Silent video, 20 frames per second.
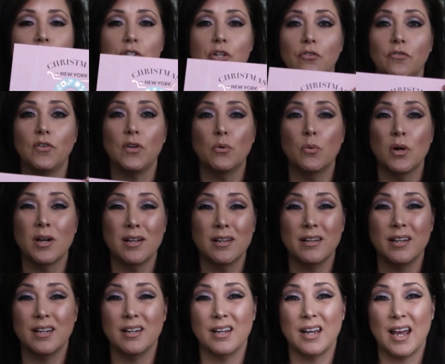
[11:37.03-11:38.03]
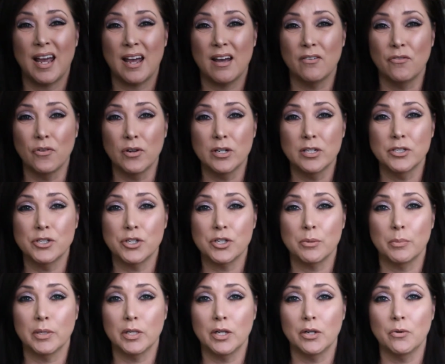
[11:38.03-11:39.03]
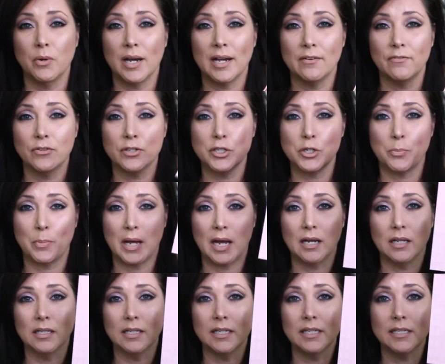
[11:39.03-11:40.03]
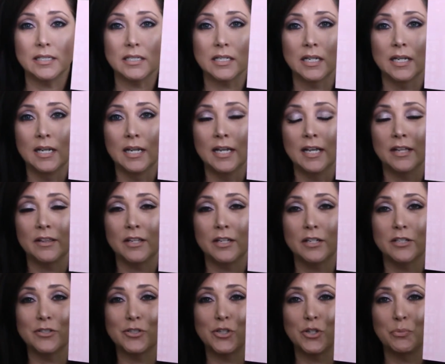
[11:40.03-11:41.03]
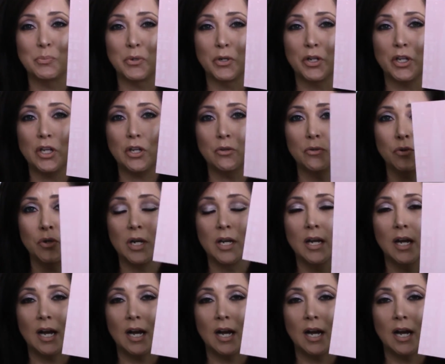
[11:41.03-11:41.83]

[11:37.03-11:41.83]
So if you want an average to below average palette that is super cute,